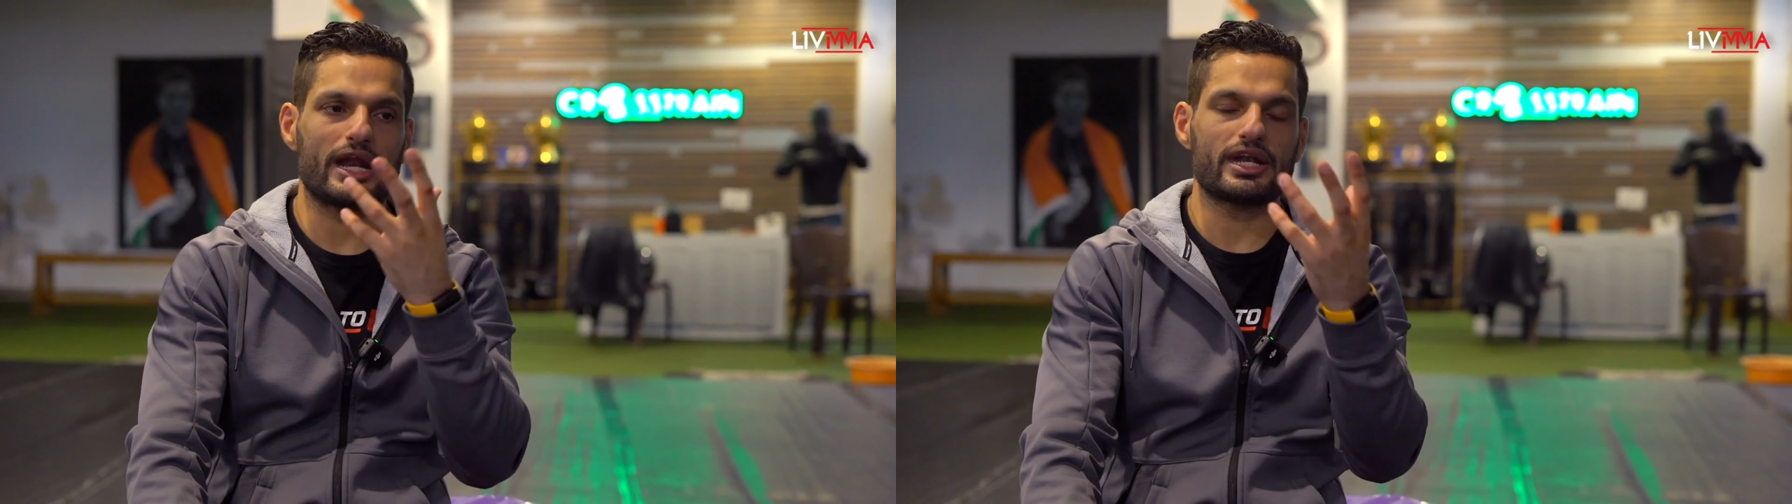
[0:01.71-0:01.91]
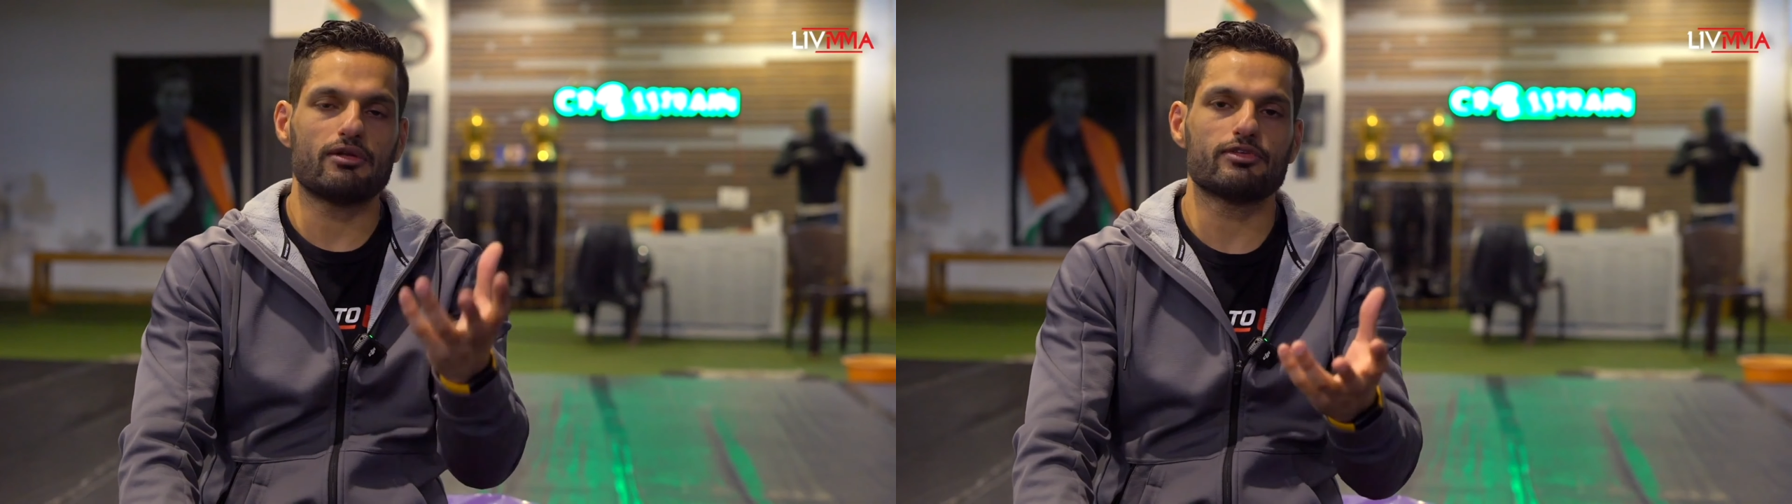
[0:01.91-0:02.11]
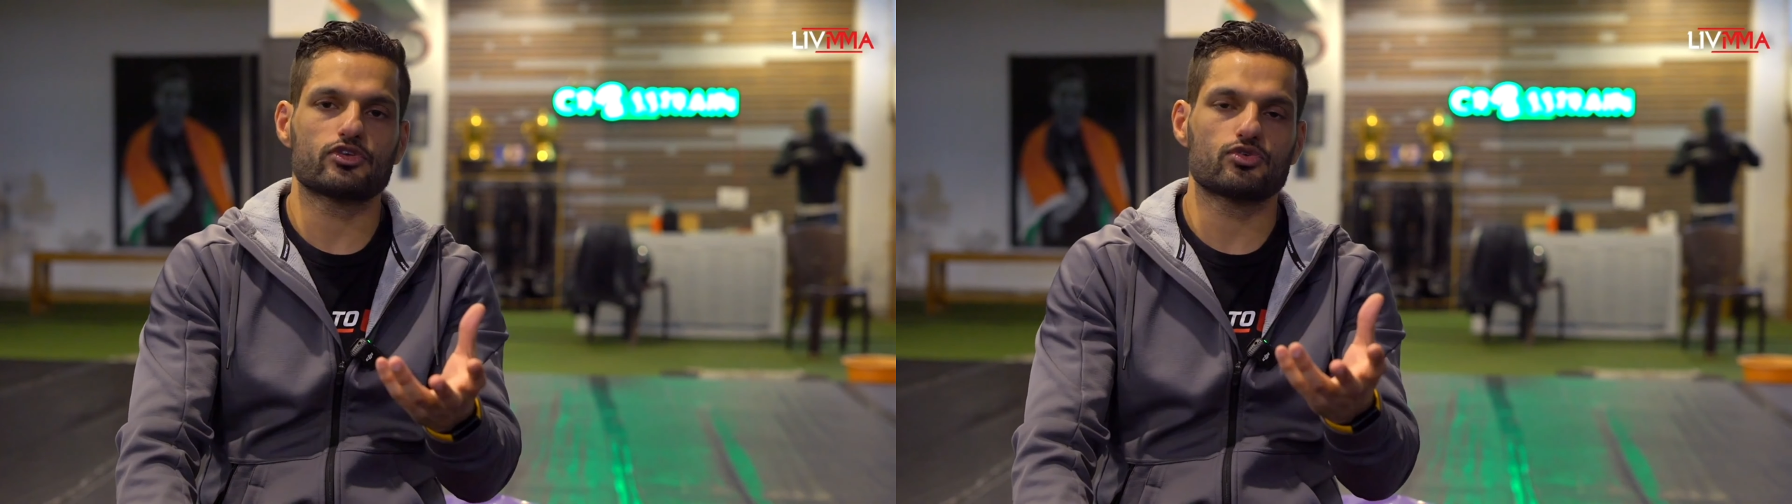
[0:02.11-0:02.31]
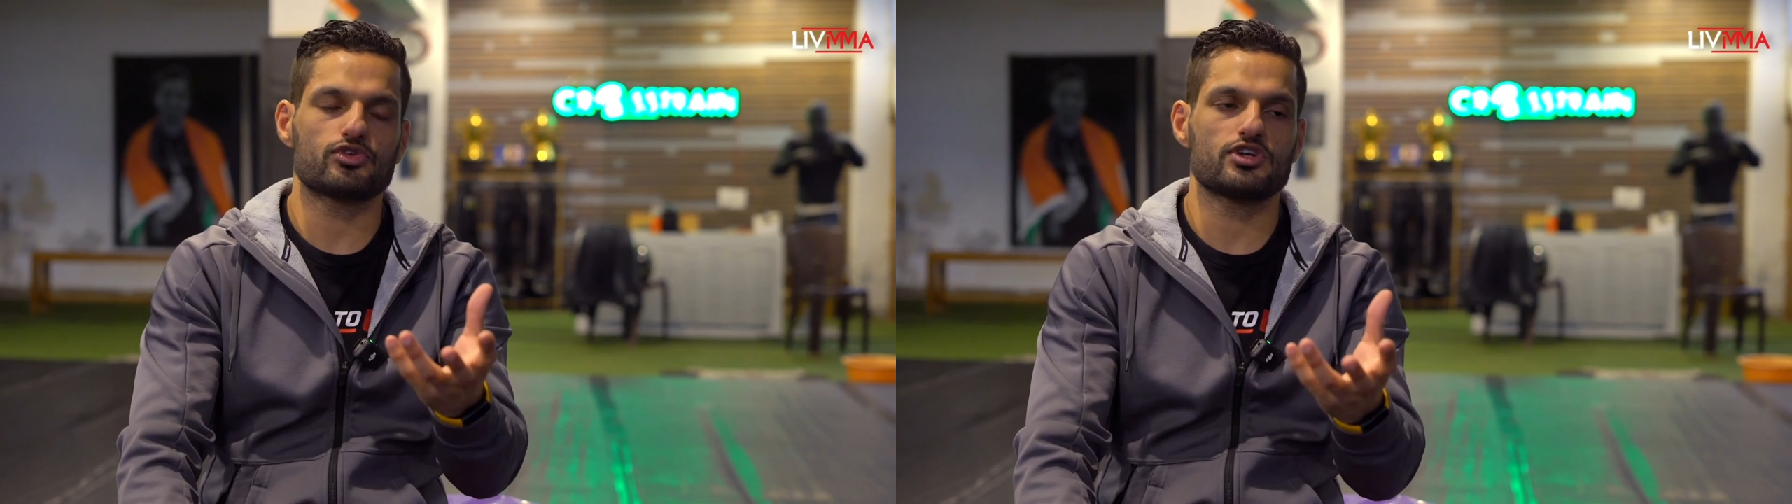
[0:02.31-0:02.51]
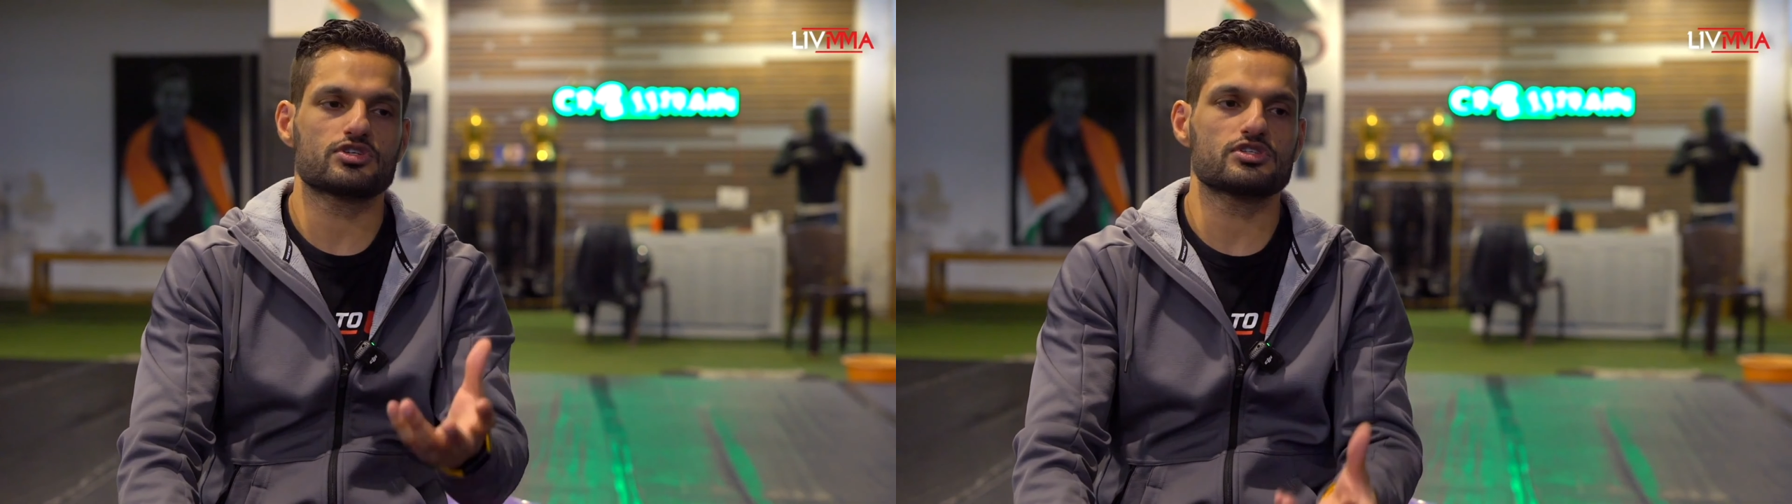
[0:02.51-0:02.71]
when I deal with
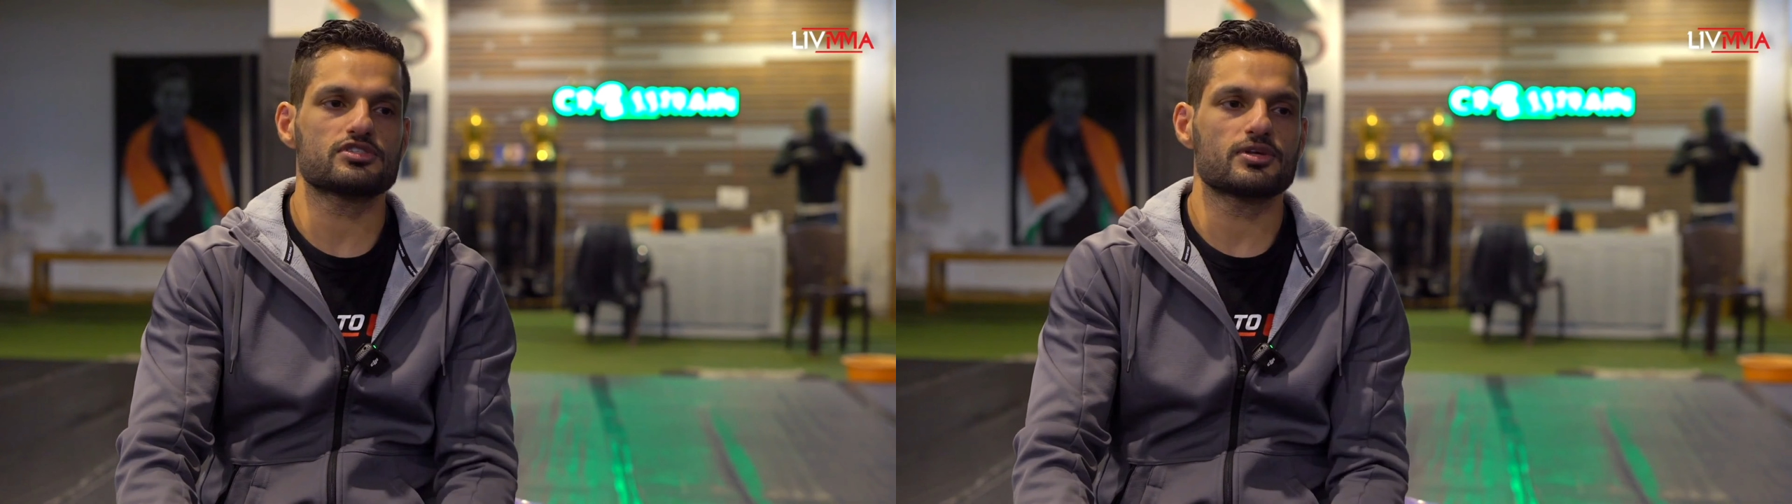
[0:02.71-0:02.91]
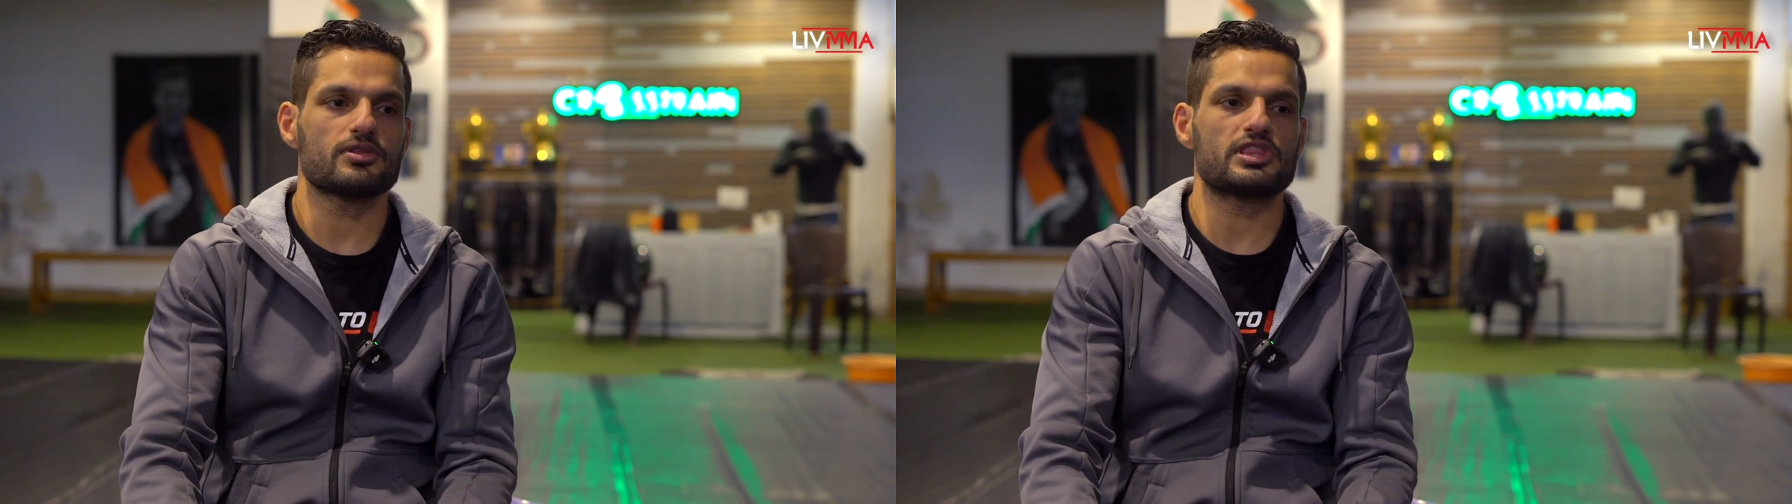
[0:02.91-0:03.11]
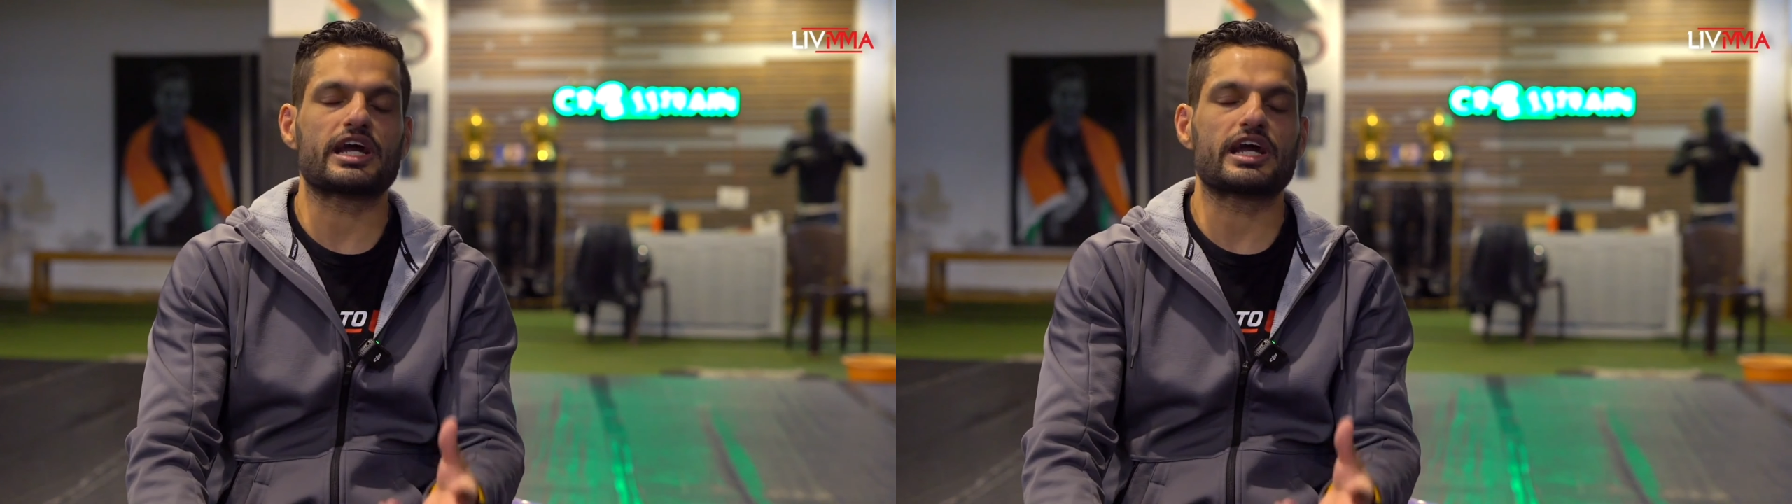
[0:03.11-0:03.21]
associations,